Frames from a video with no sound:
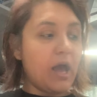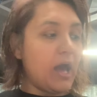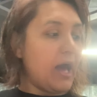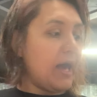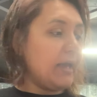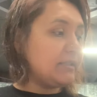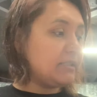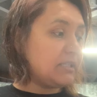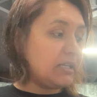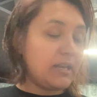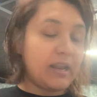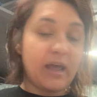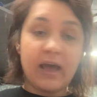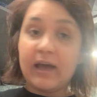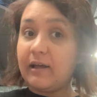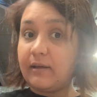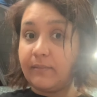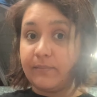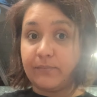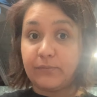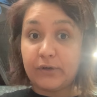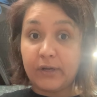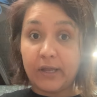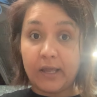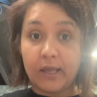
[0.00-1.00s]
I did
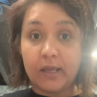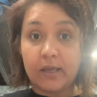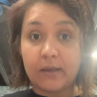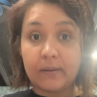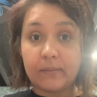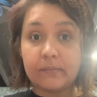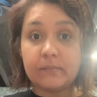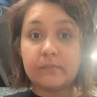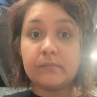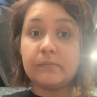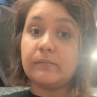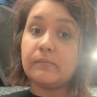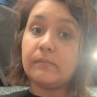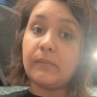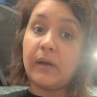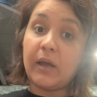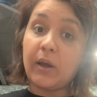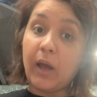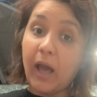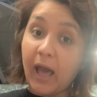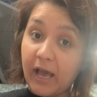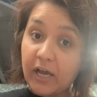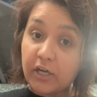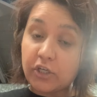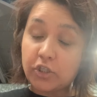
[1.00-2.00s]
not bring
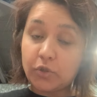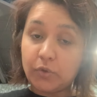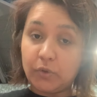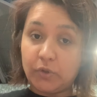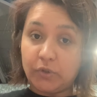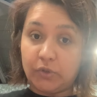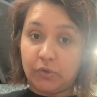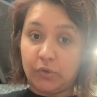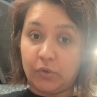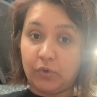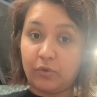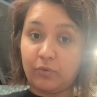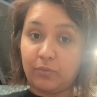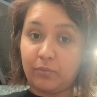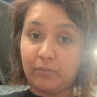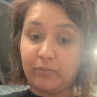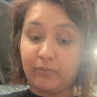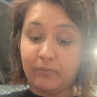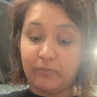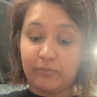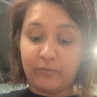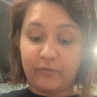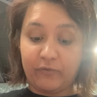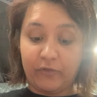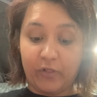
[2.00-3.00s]
my actual tooth
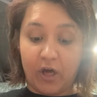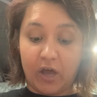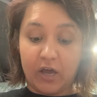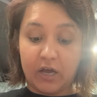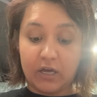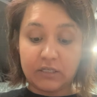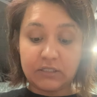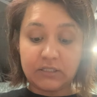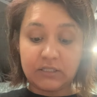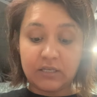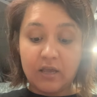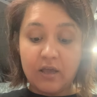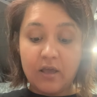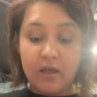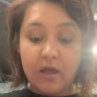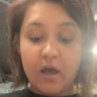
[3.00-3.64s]
floss,